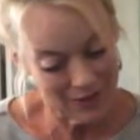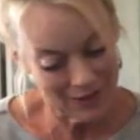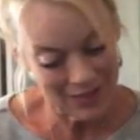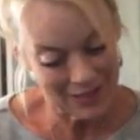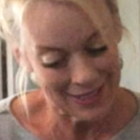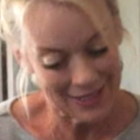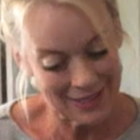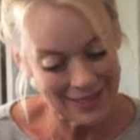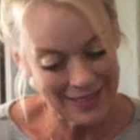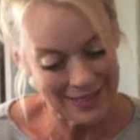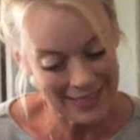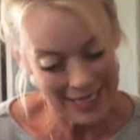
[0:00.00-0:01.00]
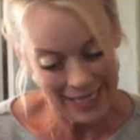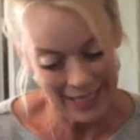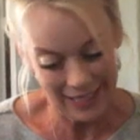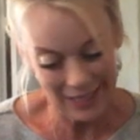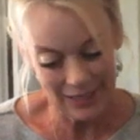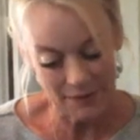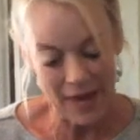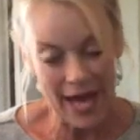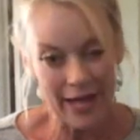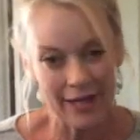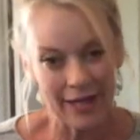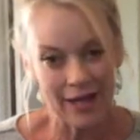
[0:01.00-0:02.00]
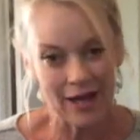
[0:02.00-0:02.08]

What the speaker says: doesn't stink as badly